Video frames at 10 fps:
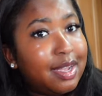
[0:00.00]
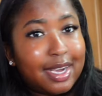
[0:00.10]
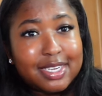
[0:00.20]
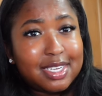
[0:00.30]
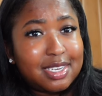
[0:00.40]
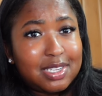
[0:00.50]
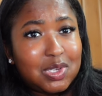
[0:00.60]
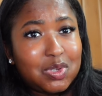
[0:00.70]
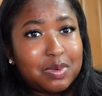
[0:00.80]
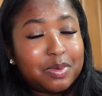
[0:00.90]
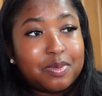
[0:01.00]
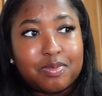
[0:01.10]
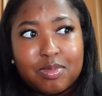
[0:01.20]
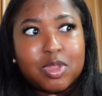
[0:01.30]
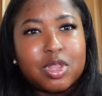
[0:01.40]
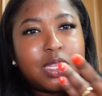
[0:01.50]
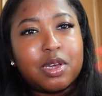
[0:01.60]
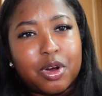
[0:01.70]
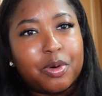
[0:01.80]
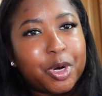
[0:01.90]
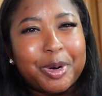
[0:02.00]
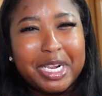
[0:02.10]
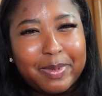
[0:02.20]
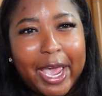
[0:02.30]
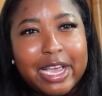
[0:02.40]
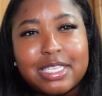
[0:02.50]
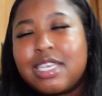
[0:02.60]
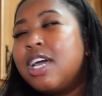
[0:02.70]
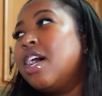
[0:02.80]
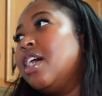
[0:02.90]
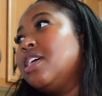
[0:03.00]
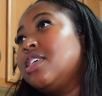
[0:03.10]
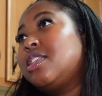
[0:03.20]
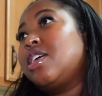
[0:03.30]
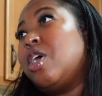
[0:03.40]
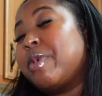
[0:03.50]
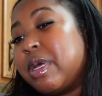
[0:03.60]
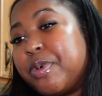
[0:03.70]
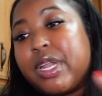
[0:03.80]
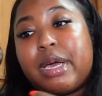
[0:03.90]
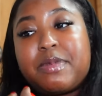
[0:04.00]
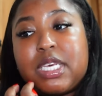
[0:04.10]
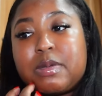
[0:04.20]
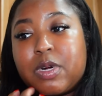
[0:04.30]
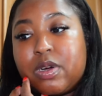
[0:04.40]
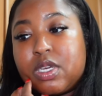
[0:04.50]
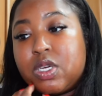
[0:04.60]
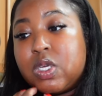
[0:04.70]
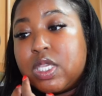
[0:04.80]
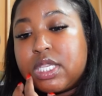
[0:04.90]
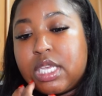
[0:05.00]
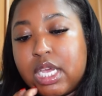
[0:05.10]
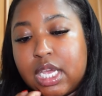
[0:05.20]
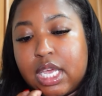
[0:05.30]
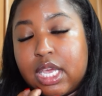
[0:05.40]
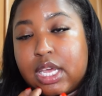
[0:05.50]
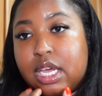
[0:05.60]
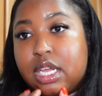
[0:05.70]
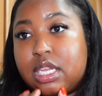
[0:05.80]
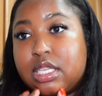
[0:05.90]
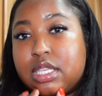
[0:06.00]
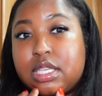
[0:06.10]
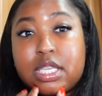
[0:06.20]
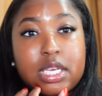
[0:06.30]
I should have just used the correct bags. So I'm gonna put up these produce and